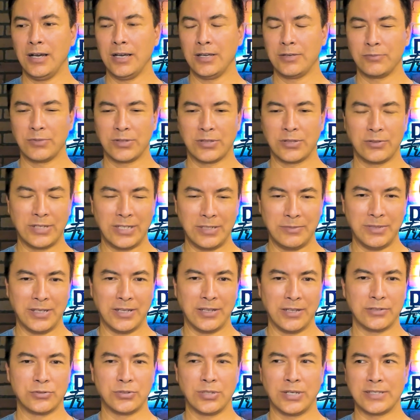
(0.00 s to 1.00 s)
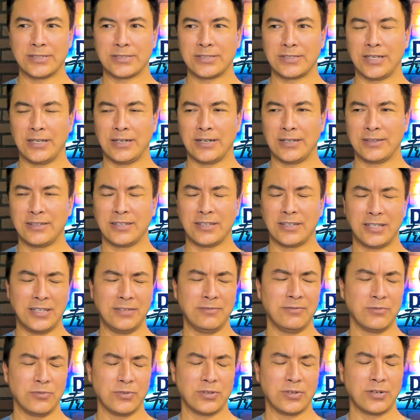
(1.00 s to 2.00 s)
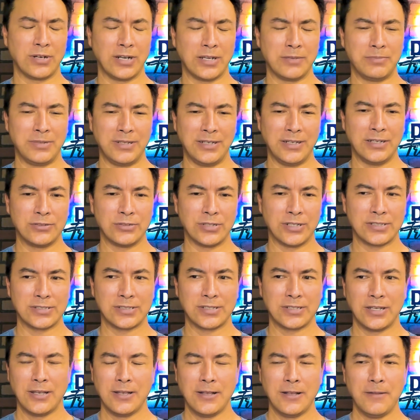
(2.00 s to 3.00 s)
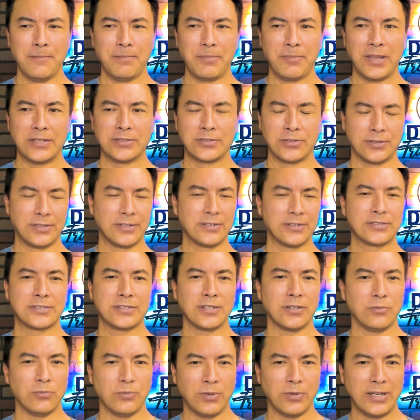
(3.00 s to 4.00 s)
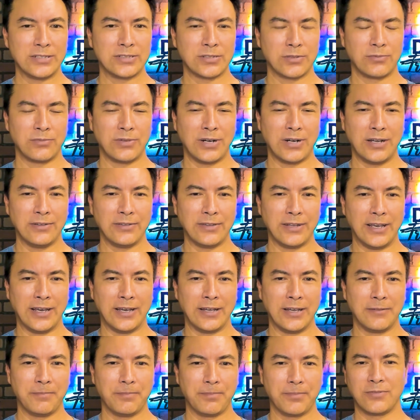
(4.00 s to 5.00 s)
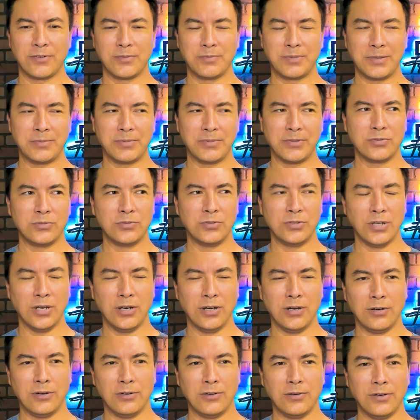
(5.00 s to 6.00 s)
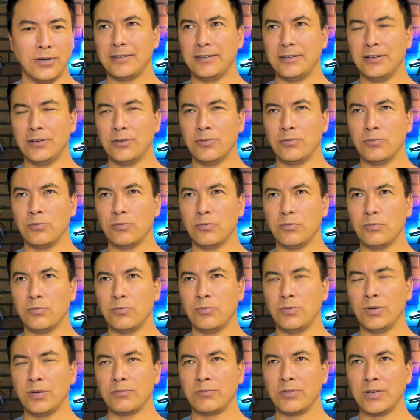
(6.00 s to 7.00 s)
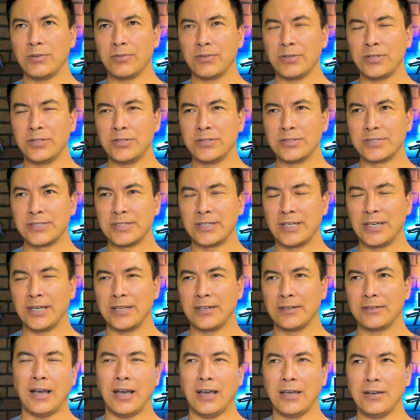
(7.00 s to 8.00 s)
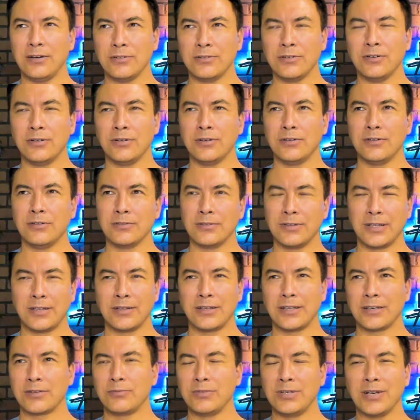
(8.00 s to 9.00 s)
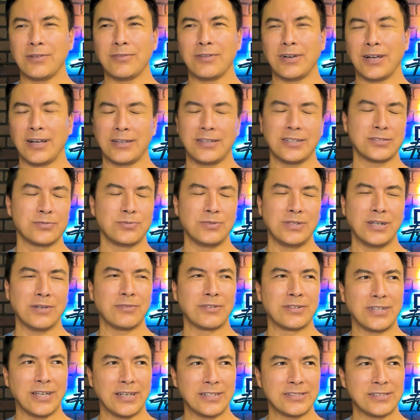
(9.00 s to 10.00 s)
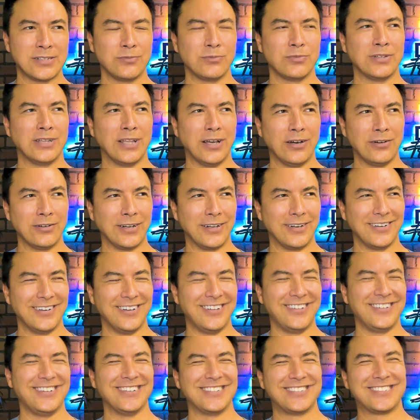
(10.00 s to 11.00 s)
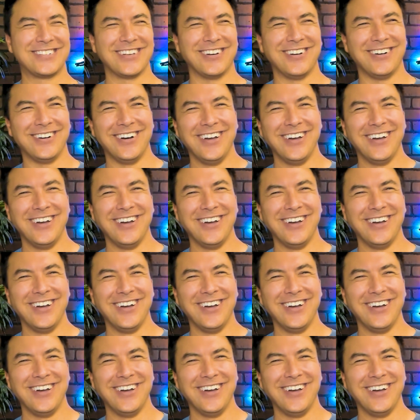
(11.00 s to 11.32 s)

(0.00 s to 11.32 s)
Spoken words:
with their email address, and I think even with their IP address. So there's still ways around that for people who know. When we were using it, I don't know, I guess we never tested without it. So